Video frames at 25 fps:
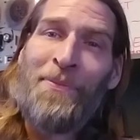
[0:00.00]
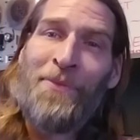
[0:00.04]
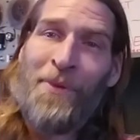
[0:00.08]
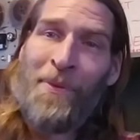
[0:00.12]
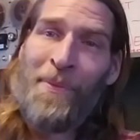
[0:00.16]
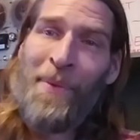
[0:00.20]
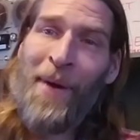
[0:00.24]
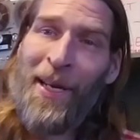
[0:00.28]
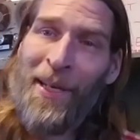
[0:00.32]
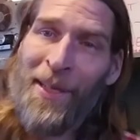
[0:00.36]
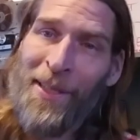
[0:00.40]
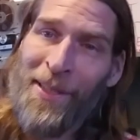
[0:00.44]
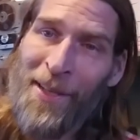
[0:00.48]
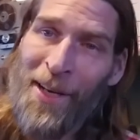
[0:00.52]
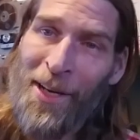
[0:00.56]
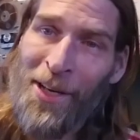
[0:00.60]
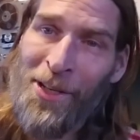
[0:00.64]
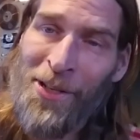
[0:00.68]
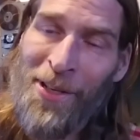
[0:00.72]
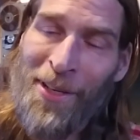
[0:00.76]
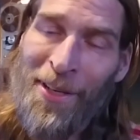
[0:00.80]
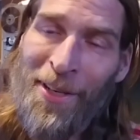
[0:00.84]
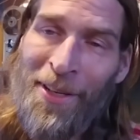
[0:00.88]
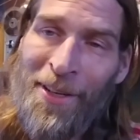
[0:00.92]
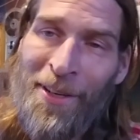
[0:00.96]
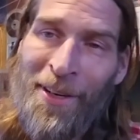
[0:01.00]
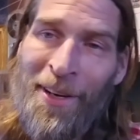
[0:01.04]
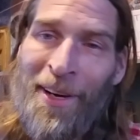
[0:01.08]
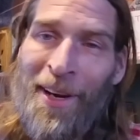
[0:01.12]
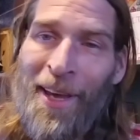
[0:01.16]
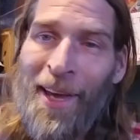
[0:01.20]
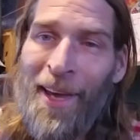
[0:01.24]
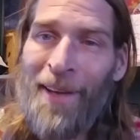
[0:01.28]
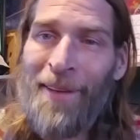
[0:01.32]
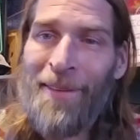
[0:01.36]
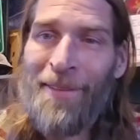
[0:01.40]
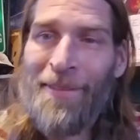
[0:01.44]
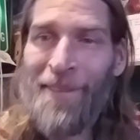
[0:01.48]
my discussion here
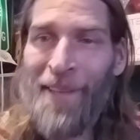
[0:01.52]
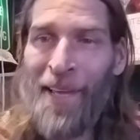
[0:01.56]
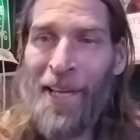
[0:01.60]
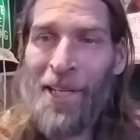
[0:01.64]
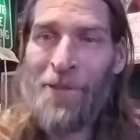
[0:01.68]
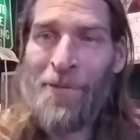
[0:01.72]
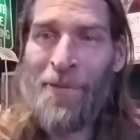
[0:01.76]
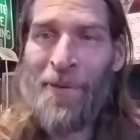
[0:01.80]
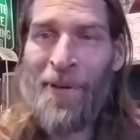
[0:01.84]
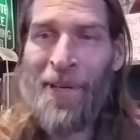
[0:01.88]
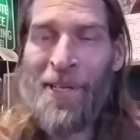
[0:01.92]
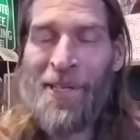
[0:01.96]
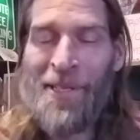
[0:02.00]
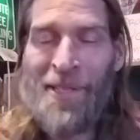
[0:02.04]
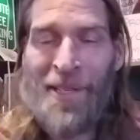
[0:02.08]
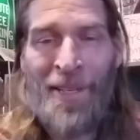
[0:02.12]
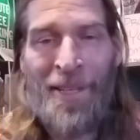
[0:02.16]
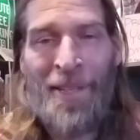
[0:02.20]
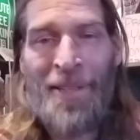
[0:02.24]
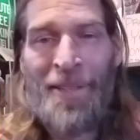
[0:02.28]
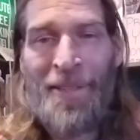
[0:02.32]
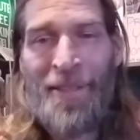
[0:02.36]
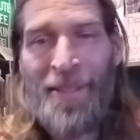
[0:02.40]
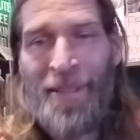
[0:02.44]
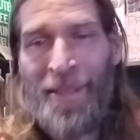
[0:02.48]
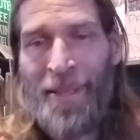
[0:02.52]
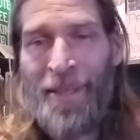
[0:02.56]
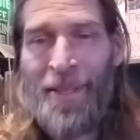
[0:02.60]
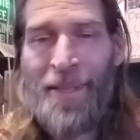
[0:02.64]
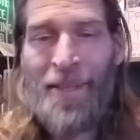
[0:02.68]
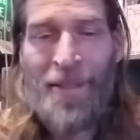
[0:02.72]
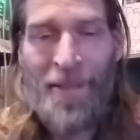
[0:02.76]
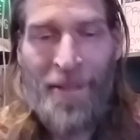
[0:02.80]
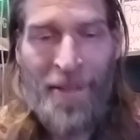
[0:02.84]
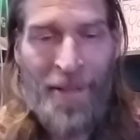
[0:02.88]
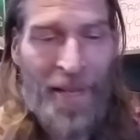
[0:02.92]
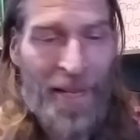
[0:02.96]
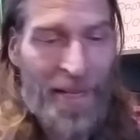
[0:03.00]
today. Thanks for listening.
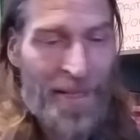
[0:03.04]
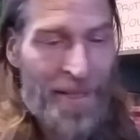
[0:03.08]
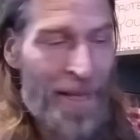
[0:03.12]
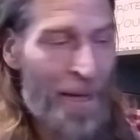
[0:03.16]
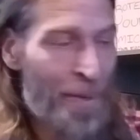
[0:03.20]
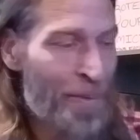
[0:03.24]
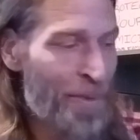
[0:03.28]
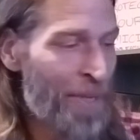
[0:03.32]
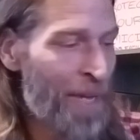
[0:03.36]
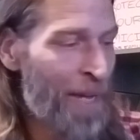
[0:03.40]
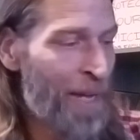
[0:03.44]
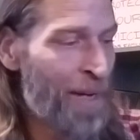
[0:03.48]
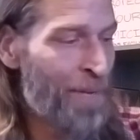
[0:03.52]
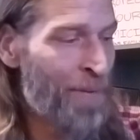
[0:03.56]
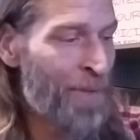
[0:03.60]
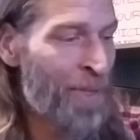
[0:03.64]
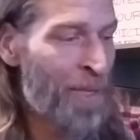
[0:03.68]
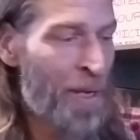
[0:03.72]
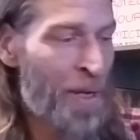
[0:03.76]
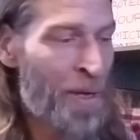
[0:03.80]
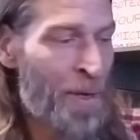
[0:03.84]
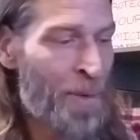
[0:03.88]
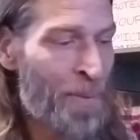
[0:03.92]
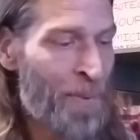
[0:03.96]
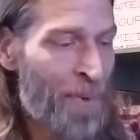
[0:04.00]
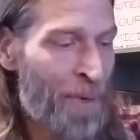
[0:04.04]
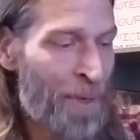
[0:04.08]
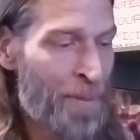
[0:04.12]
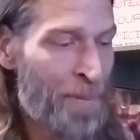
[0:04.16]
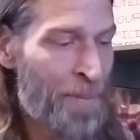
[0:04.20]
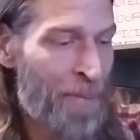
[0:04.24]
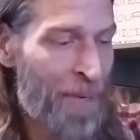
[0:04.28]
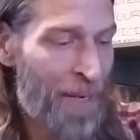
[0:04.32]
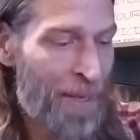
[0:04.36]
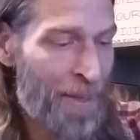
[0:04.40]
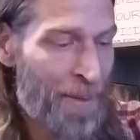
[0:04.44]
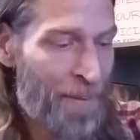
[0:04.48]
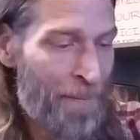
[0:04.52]
I guess that was kind of a long one,
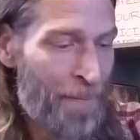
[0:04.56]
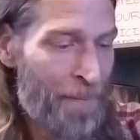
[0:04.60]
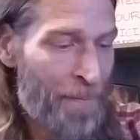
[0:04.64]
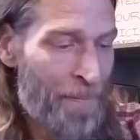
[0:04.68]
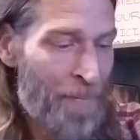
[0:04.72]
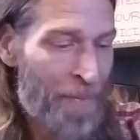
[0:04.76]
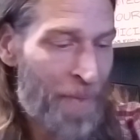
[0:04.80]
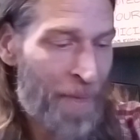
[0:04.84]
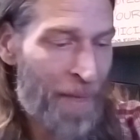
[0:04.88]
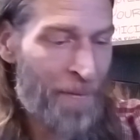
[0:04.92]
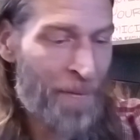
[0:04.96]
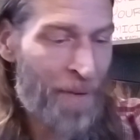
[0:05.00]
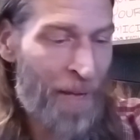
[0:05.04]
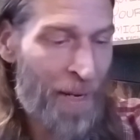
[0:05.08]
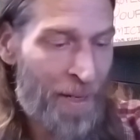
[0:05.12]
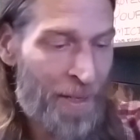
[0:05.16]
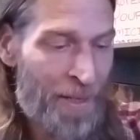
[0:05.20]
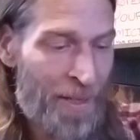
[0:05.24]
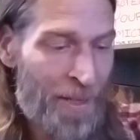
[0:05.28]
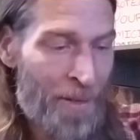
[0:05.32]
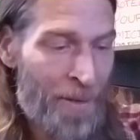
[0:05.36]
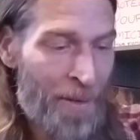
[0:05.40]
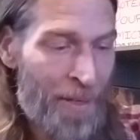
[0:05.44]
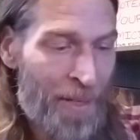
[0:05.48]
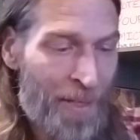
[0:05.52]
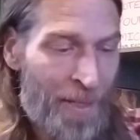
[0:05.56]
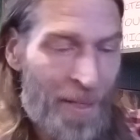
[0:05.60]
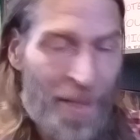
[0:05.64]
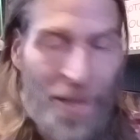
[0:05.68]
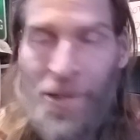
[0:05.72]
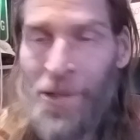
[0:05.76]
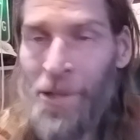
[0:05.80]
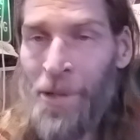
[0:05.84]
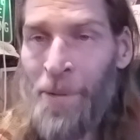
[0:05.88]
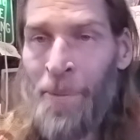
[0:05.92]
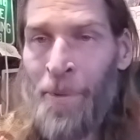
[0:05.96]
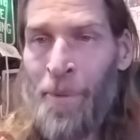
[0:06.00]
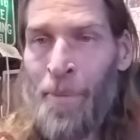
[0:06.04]
but I've got a serious
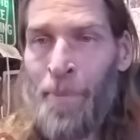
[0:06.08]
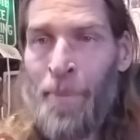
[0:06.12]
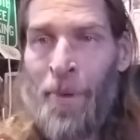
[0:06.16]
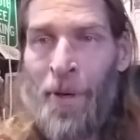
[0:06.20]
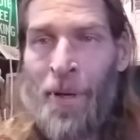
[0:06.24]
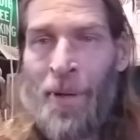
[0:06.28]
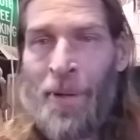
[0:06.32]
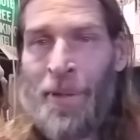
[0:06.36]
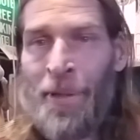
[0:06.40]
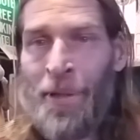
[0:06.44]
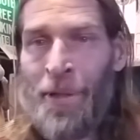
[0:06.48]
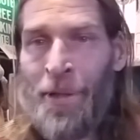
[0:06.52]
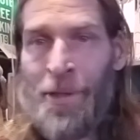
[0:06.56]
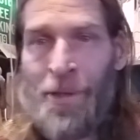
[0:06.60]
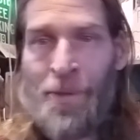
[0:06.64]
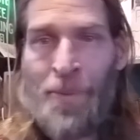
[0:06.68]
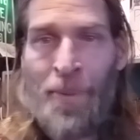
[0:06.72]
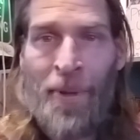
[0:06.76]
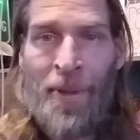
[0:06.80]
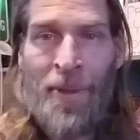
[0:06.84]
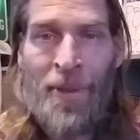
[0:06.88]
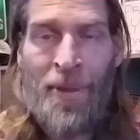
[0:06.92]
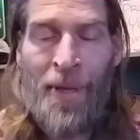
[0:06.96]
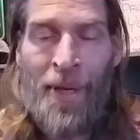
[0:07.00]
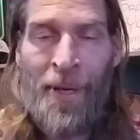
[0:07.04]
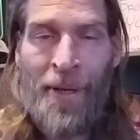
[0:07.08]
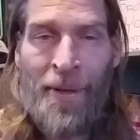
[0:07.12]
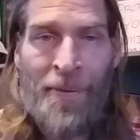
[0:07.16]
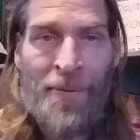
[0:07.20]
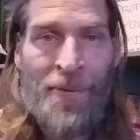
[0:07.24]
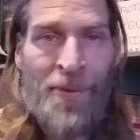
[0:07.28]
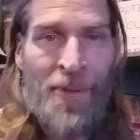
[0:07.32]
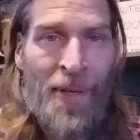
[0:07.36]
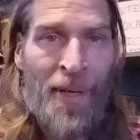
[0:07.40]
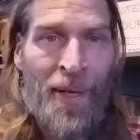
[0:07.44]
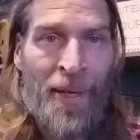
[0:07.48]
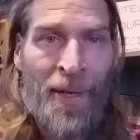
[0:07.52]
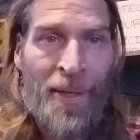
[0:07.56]
issue with burglars, with
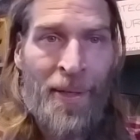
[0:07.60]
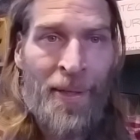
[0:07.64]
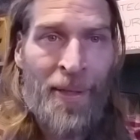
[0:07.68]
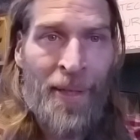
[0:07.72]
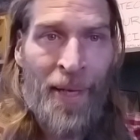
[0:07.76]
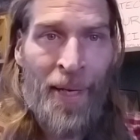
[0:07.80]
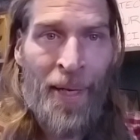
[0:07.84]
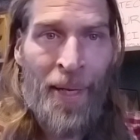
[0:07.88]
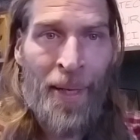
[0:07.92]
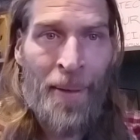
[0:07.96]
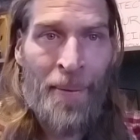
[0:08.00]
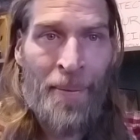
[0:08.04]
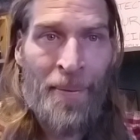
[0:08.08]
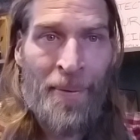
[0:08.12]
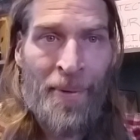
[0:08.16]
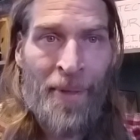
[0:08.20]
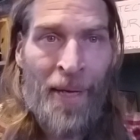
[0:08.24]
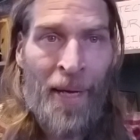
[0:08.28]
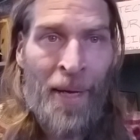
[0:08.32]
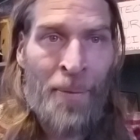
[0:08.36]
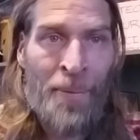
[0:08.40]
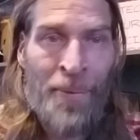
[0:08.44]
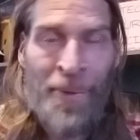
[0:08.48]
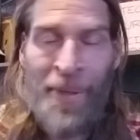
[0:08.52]
thieves, and I wouldn't